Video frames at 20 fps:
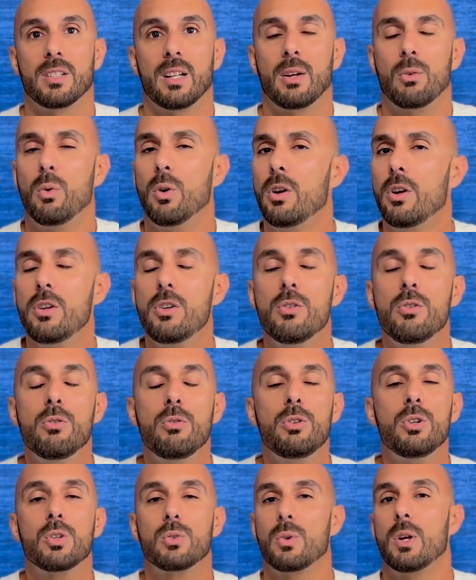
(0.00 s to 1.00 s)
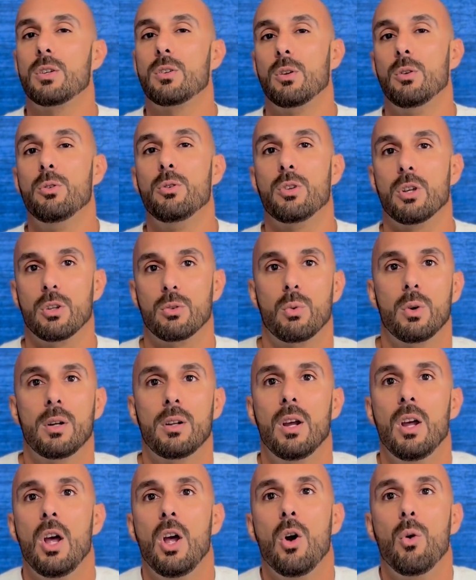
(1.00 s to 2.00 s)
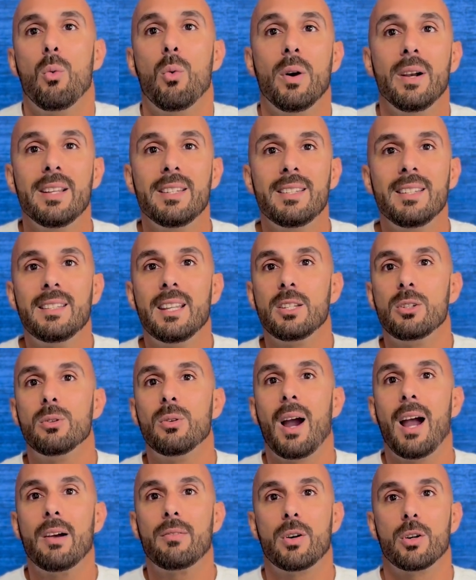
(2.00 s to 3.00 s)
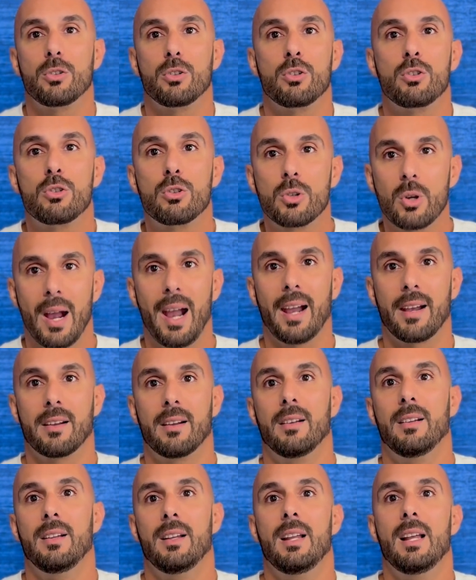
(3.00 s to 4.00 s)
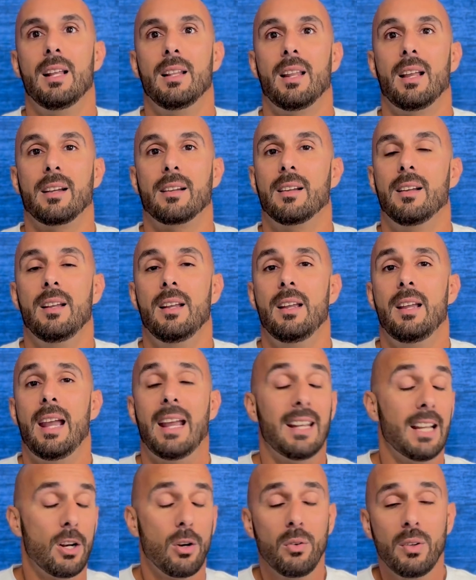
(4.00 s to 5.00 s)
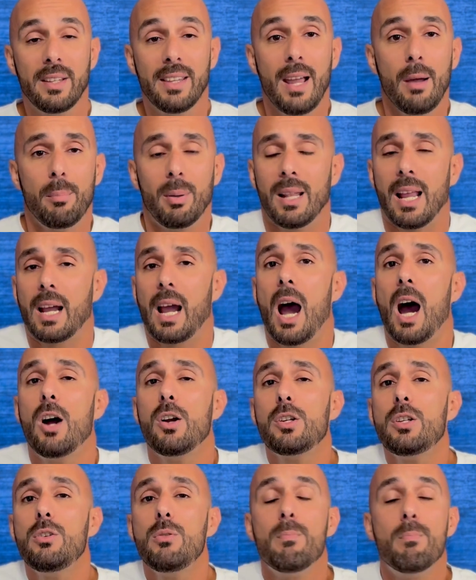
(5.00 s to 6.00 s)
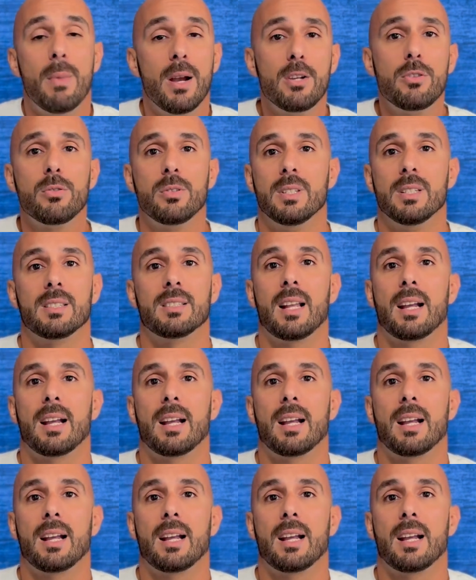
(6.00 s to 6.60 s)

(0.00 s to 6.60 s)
Like what are your New Year's resolutions? What is it that you have on track? Like, and not only that, but like how do you measure this?